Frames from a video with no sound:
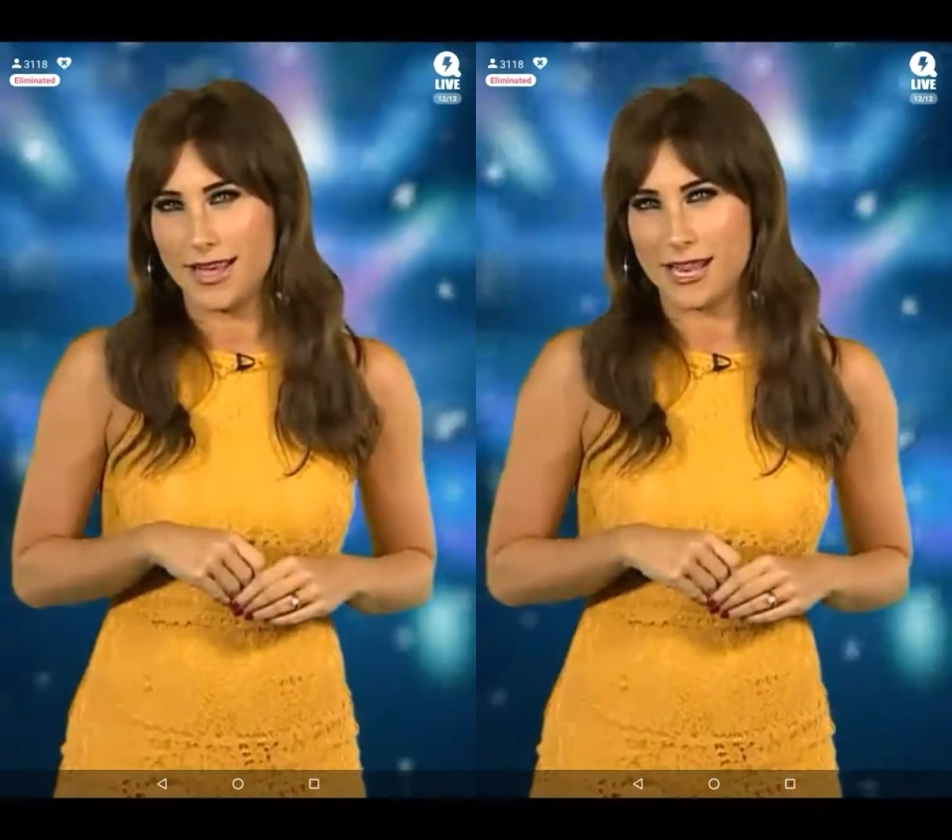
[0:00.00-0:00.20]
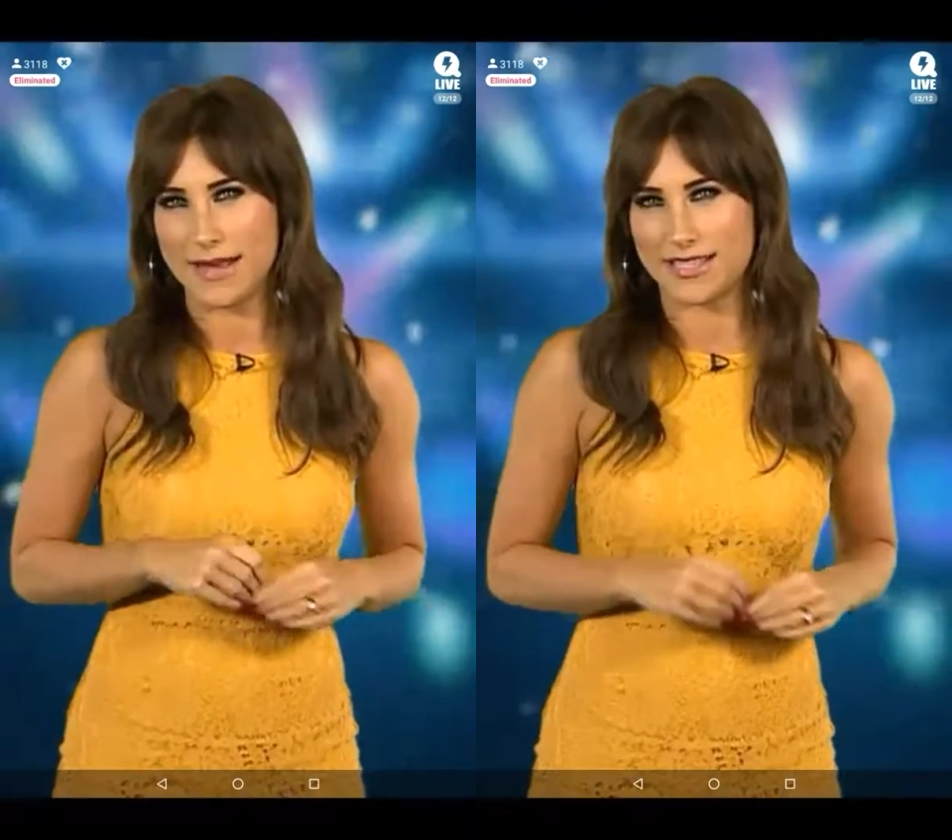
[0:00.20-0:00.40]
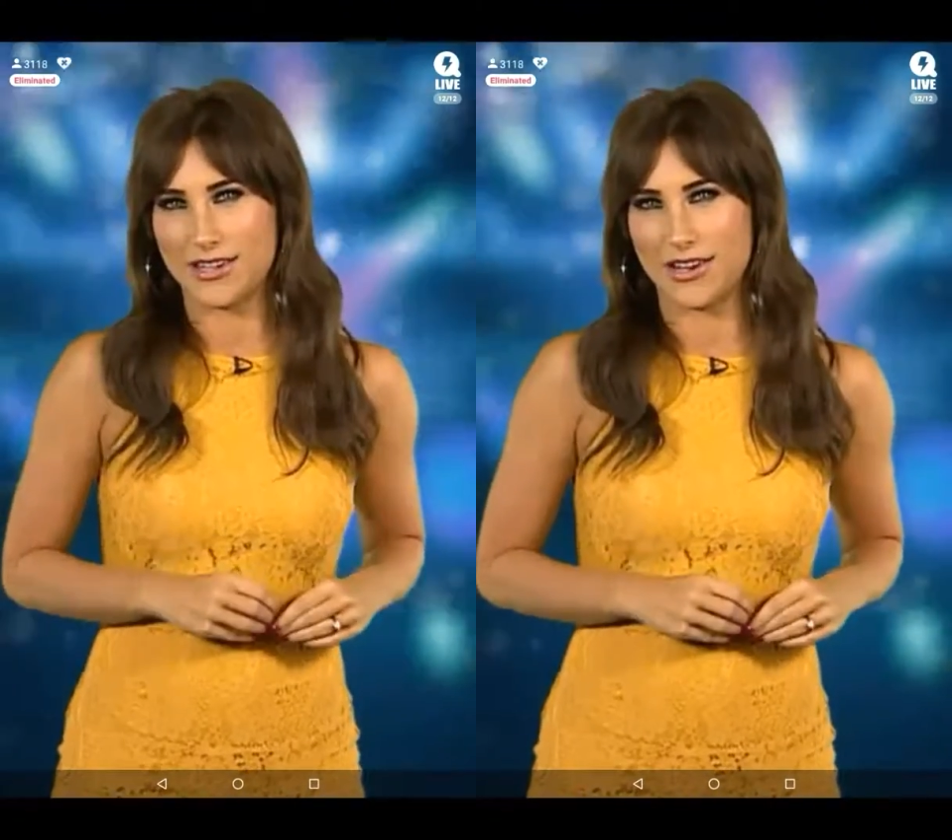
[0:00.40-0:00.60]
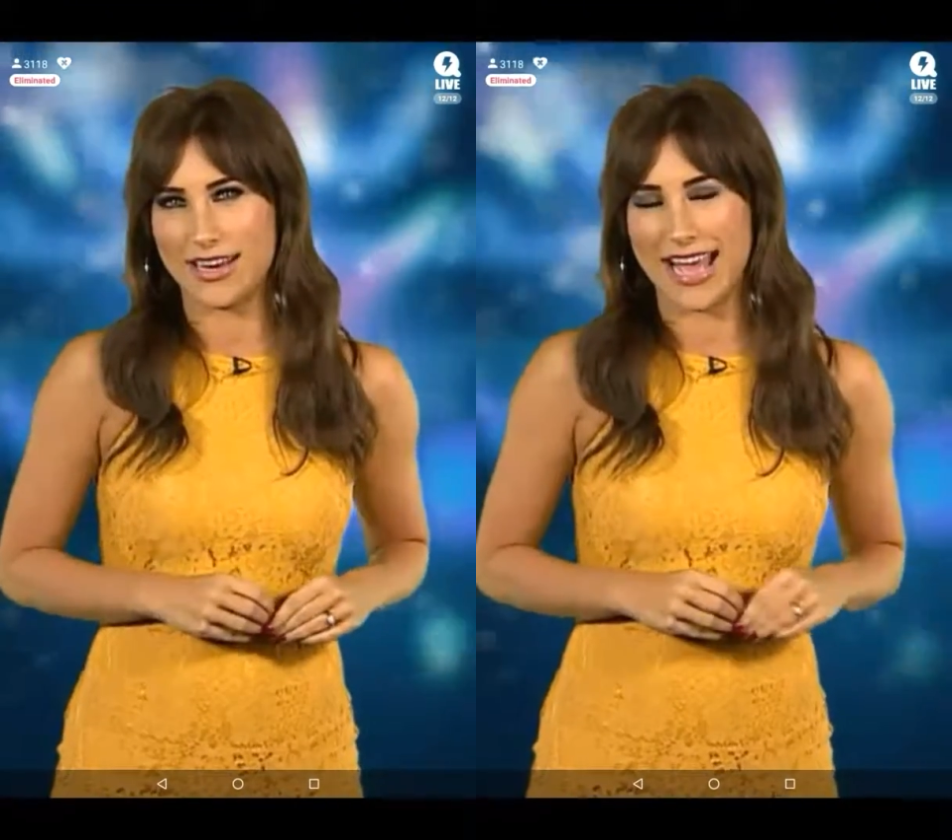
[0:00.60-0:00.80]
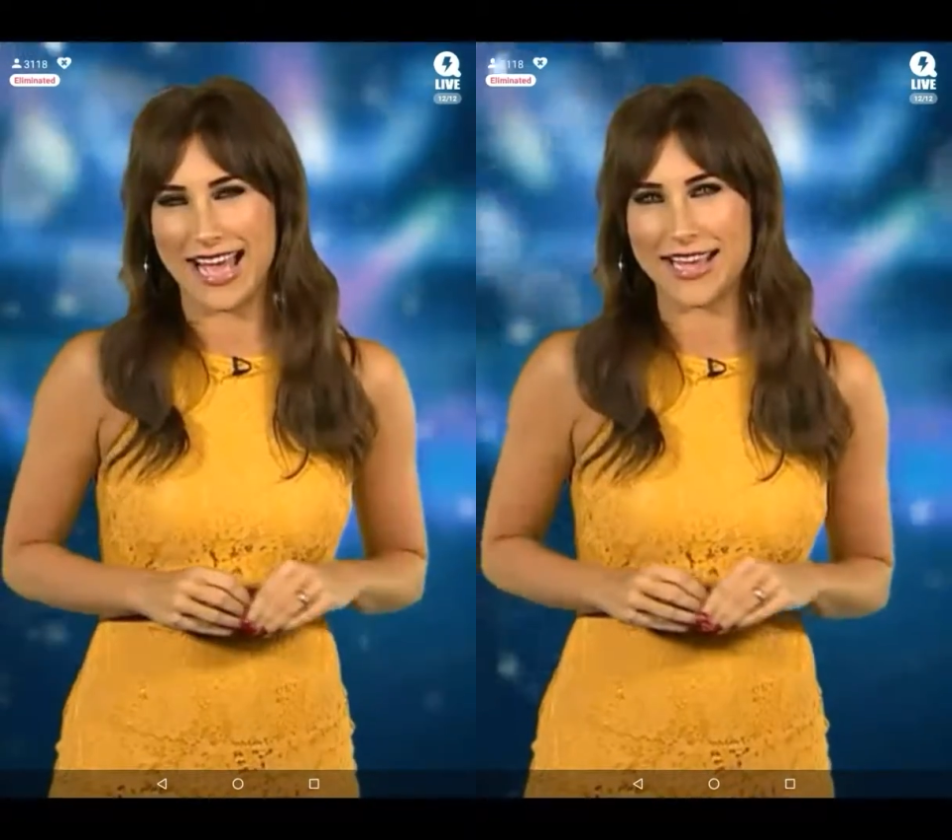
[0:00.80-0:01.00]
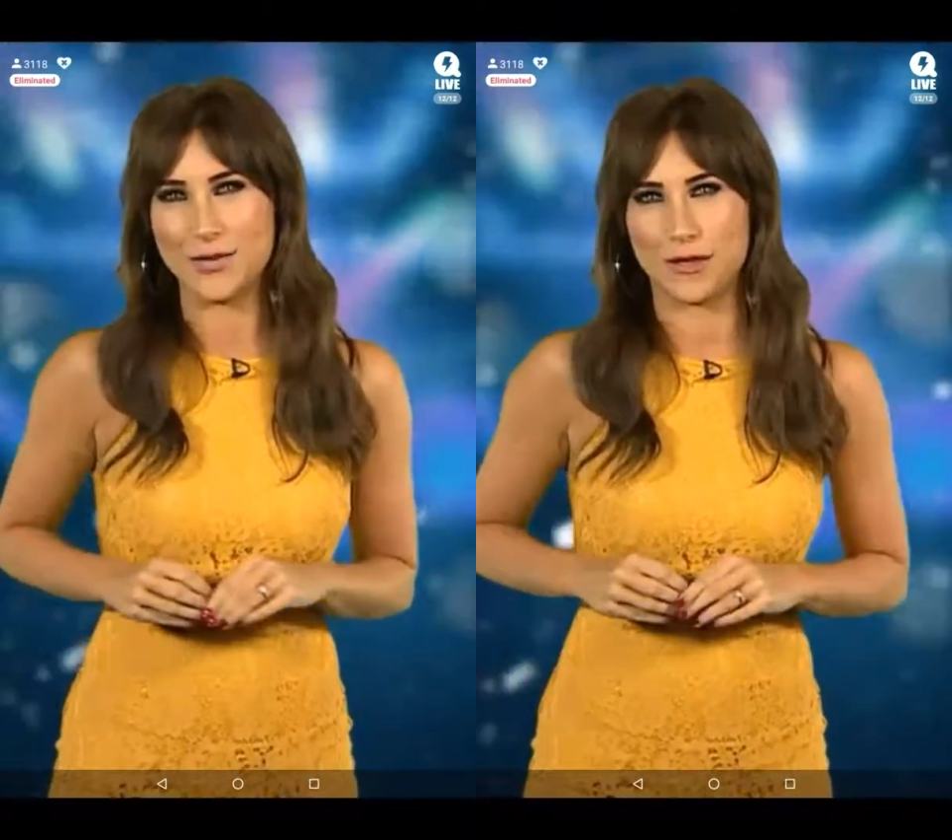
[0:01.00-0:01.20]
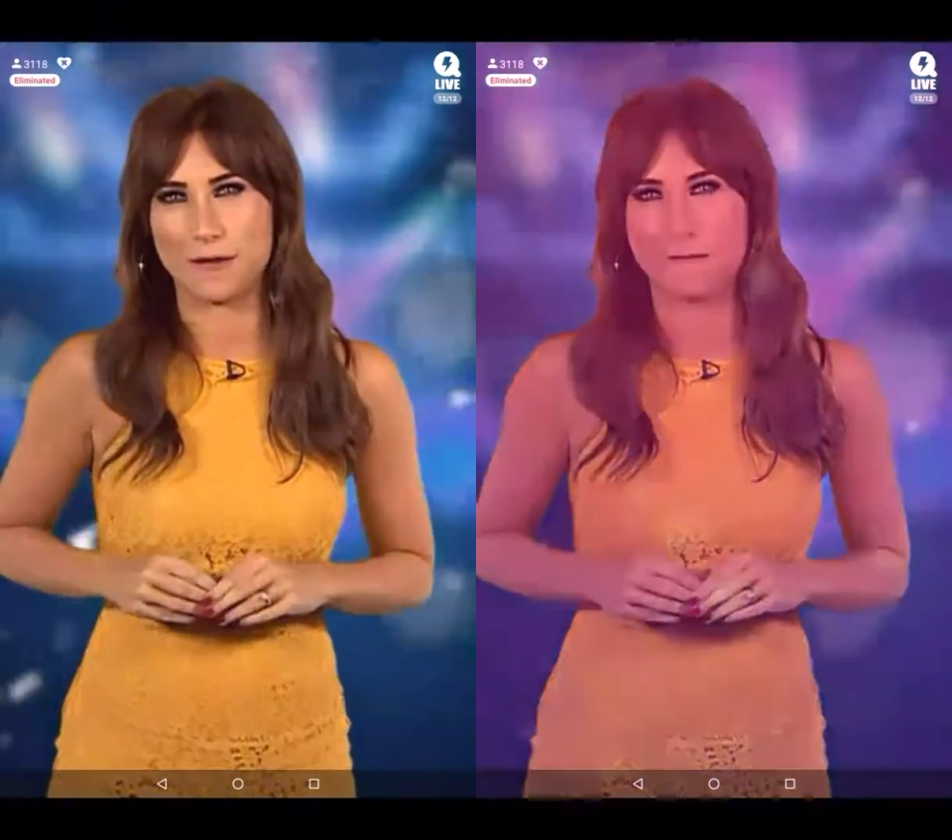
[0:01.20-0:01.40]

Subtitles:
is back tonight at 8 with